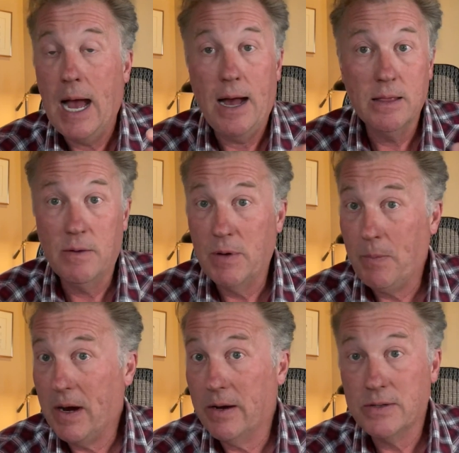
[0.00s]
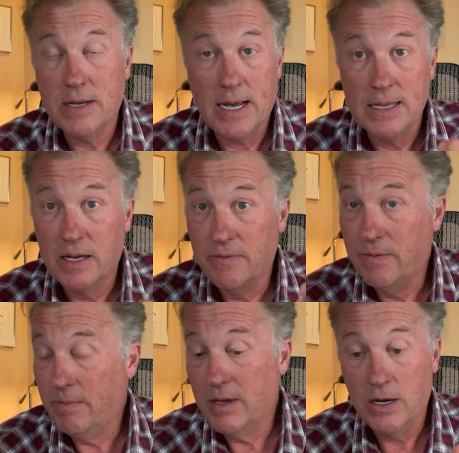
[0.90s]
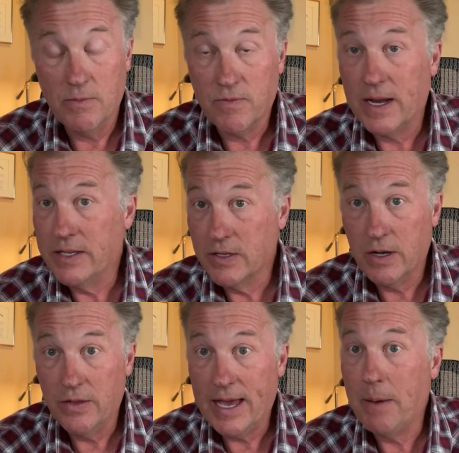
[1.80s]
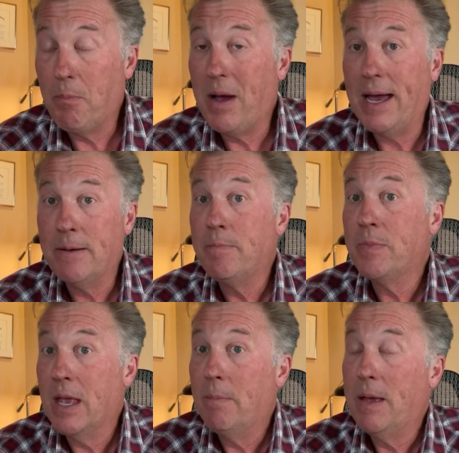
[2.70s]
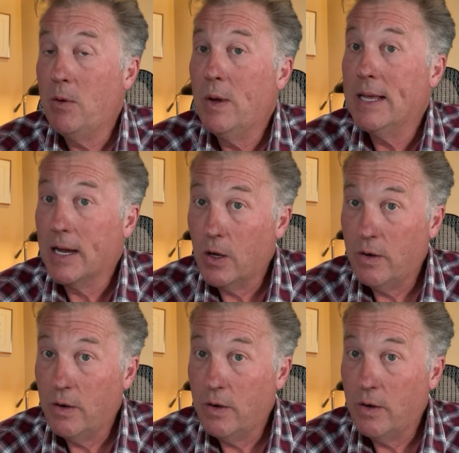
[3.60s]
I love my parents, I love friends and all that, but maybe we let go of